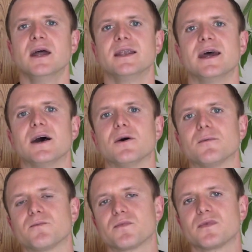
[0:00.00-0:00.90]
Now,
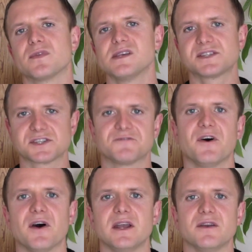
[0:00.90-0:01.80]
this is
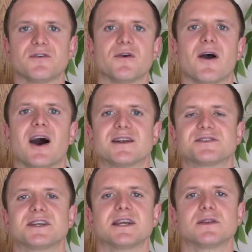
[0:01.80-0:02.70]
fine if you're out
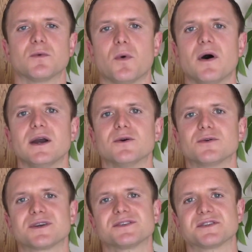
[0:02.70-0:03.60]
hunting in the wild,
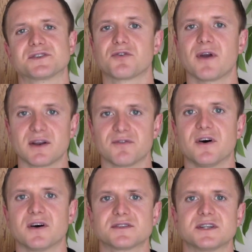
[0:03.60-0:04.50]
because it's a great
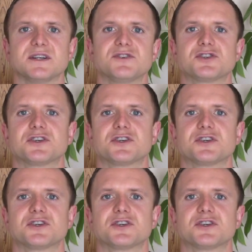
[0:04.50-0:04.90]
advantage,